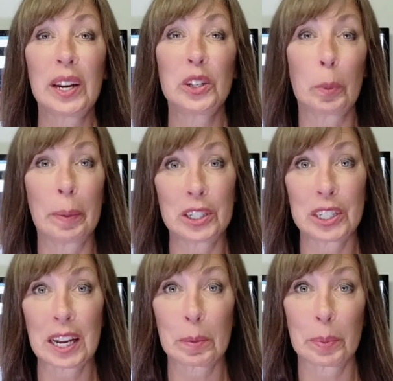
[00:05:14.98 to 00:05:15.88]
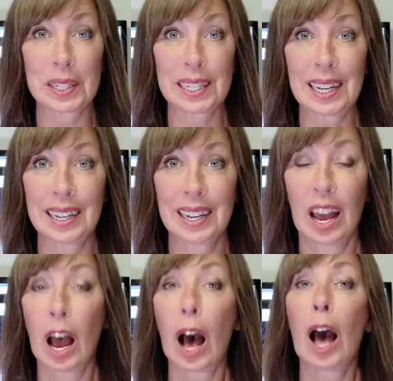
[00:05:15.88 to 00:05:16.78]
your pitch deck in Prezi?
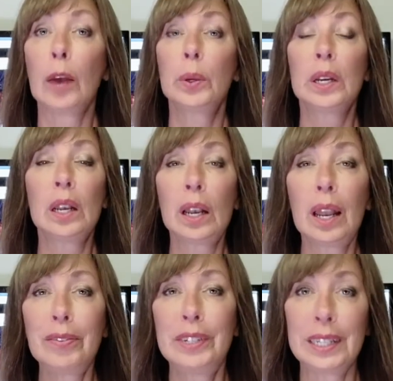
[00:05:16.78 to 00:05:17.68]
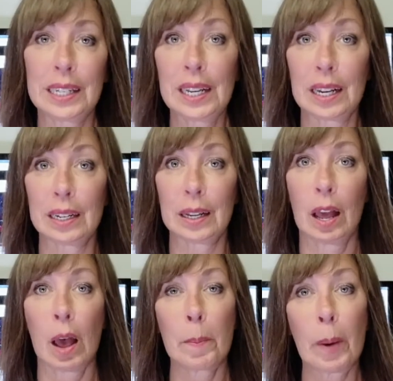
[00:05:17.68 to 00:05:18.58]
I would love to see it.
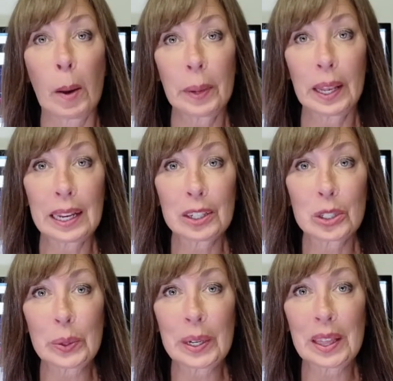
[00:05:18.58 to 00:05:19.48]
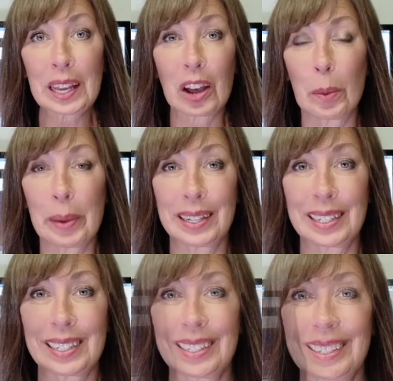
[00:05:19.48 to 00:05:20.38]
Pop a link to it in the
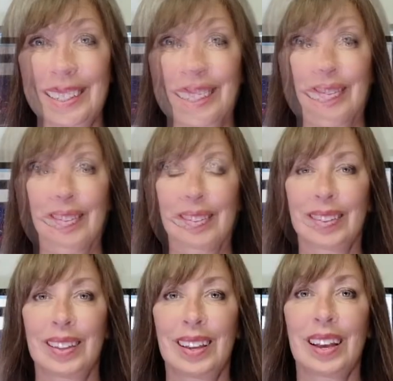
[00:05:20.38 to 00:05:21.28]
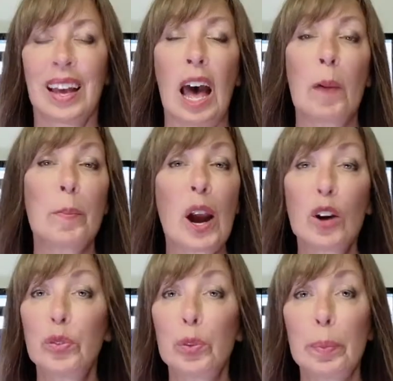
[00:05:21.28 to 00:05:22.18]
comments. A
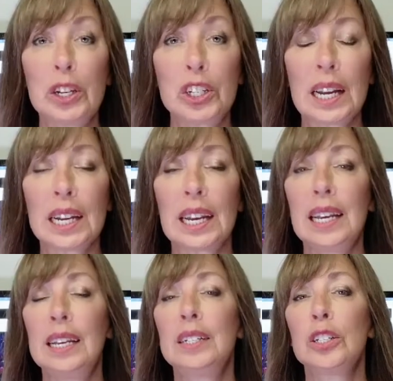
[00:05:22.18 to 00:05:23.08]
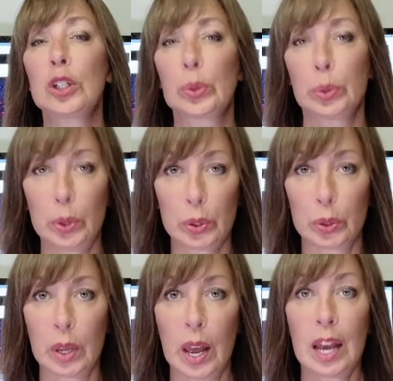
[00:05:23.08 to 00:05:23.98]
powerful pitch deck is crucial,
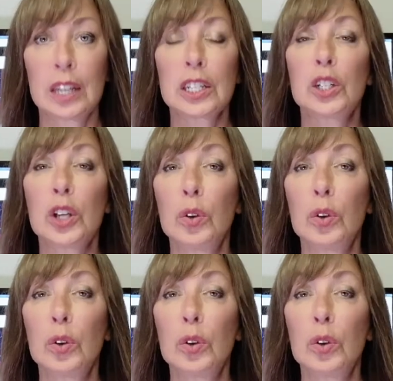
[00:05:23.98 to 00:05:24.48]
so don't